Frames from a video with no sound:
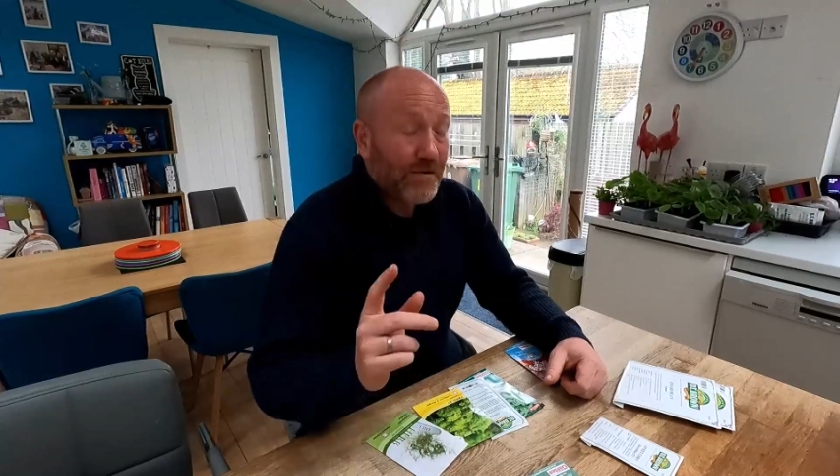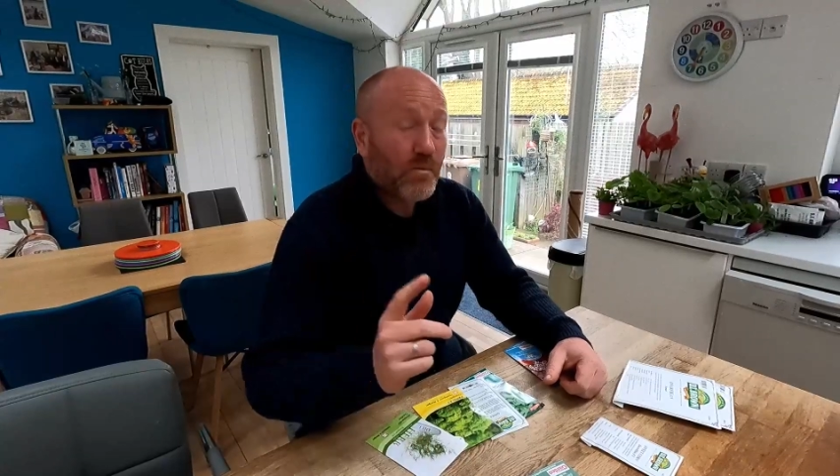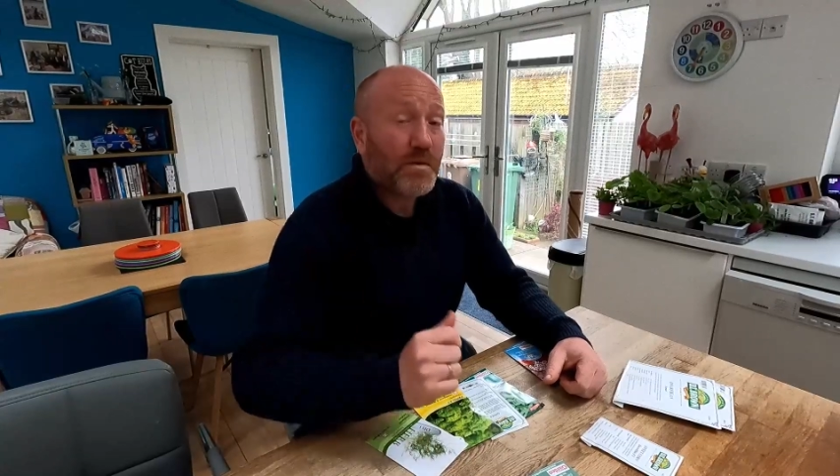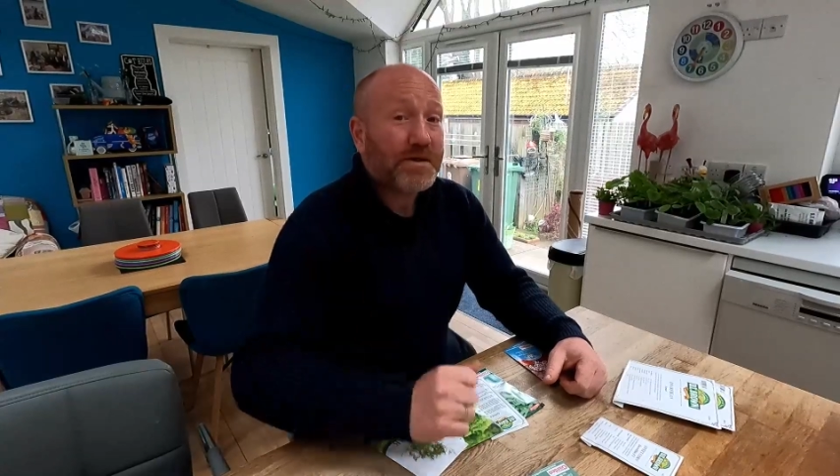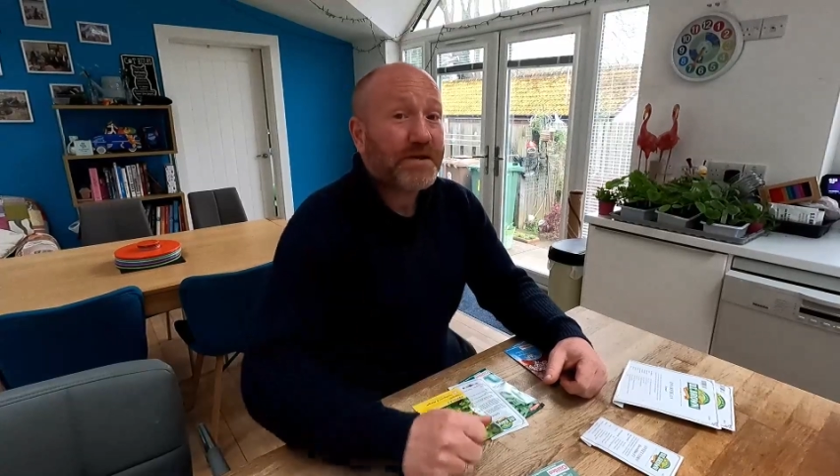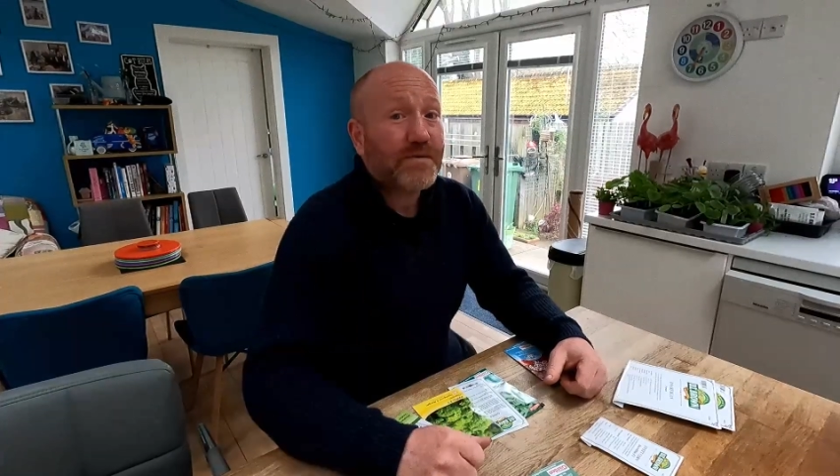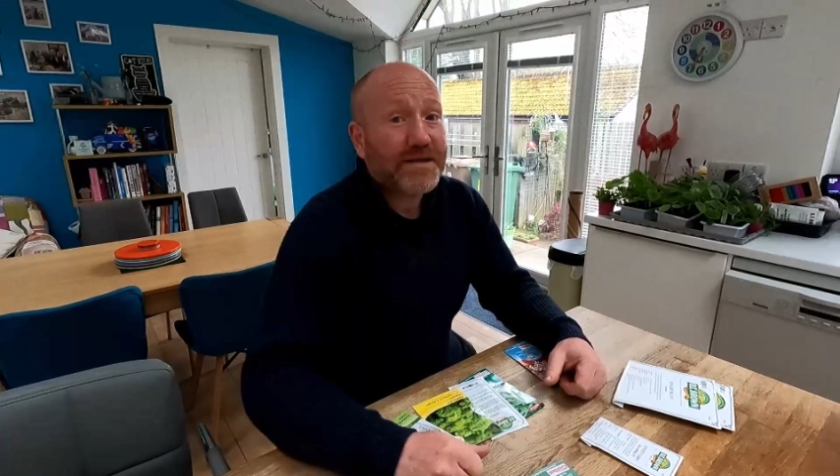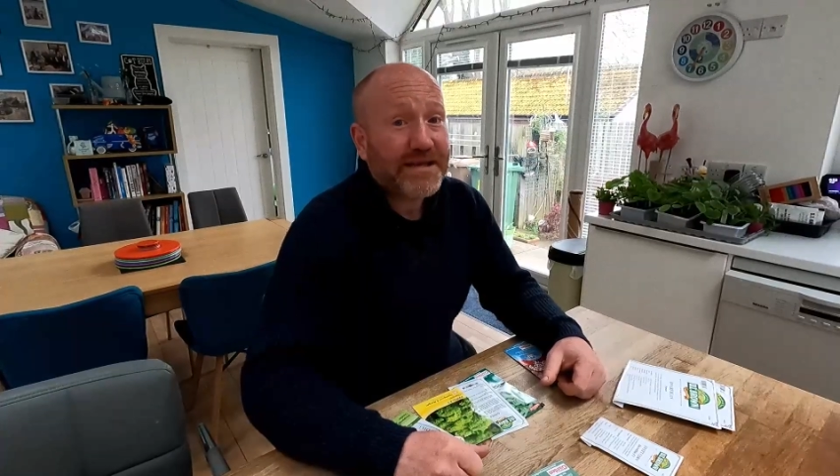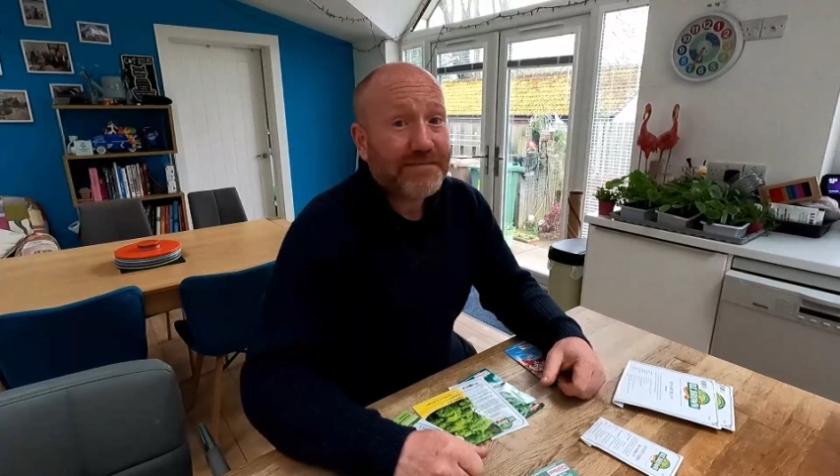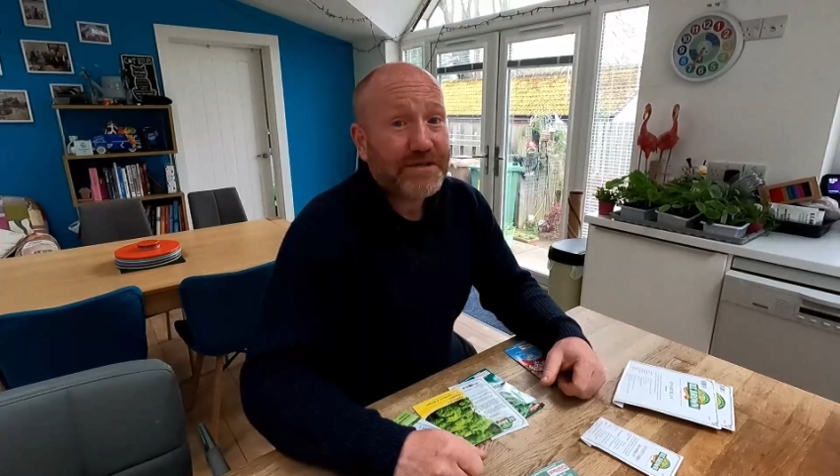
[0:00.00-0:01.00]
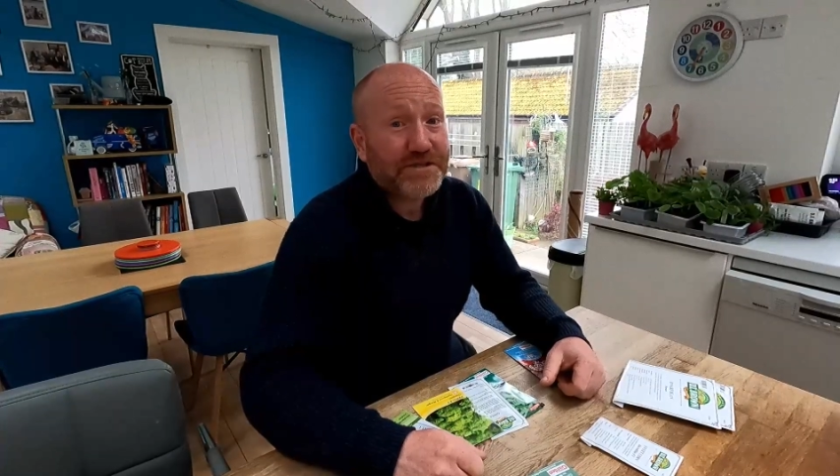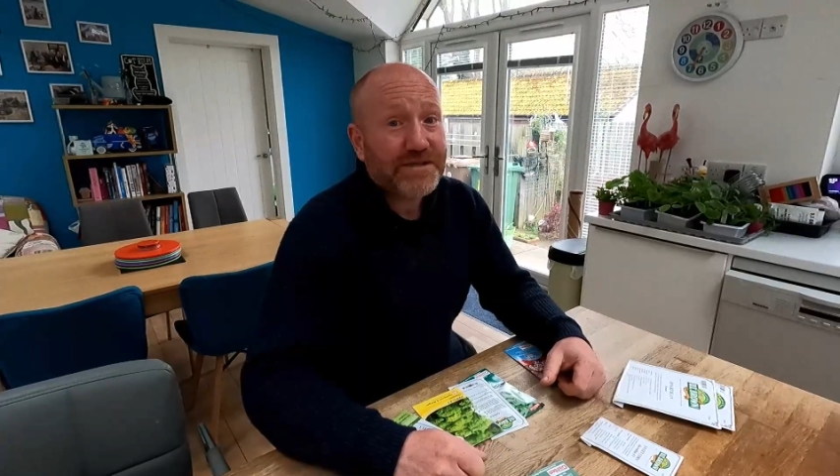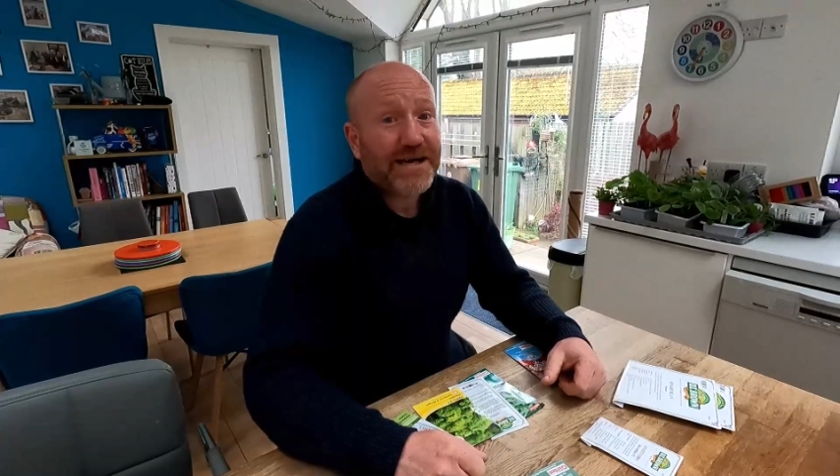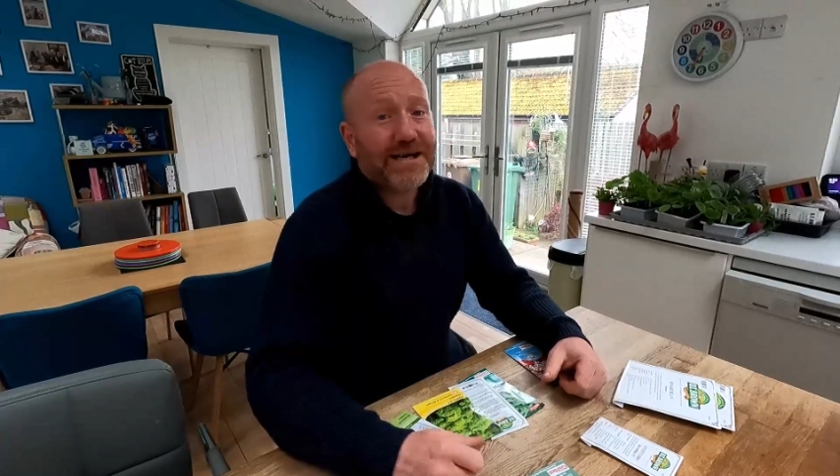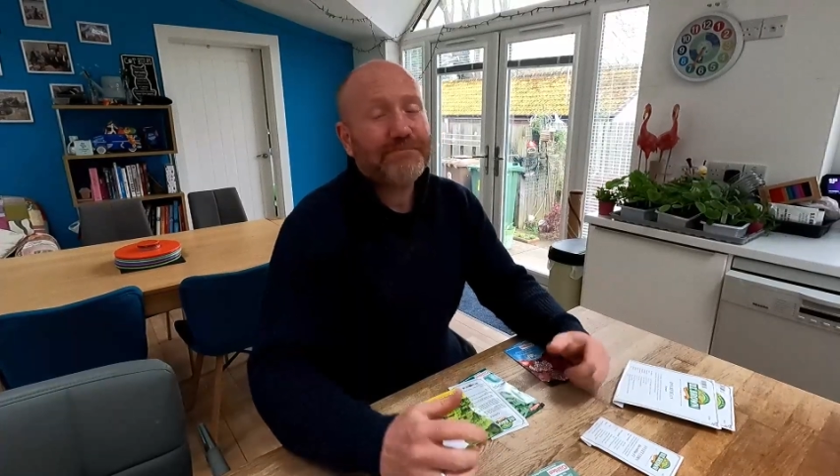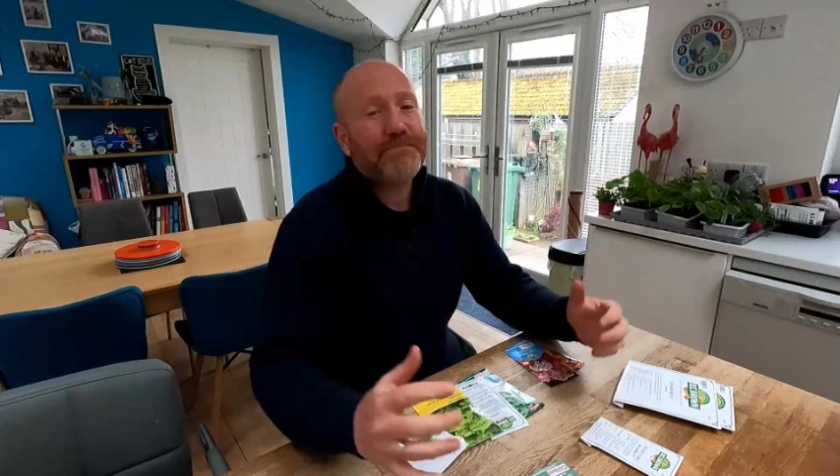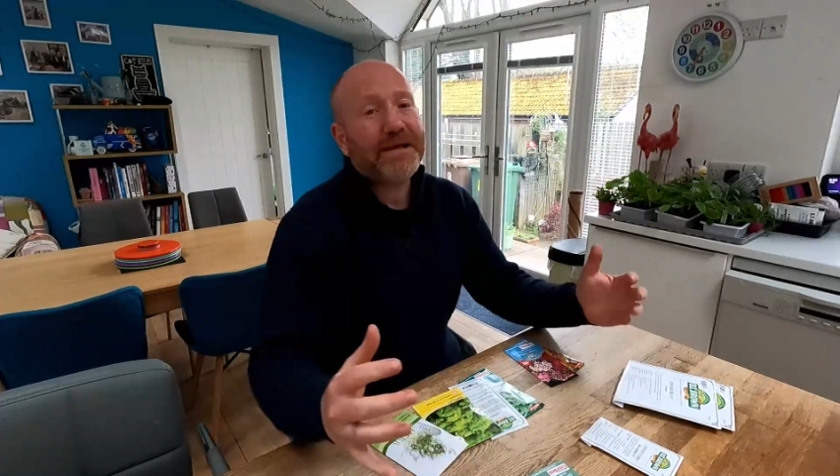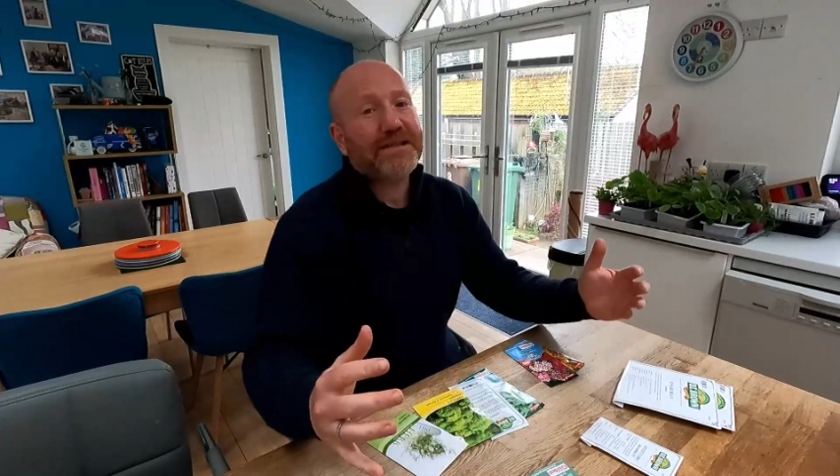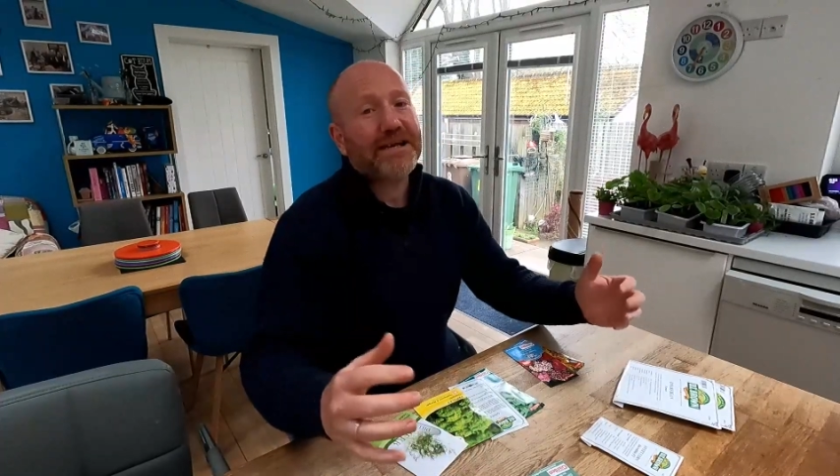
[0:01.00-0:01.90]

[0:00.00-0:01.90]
One other quick thing to mention, and a big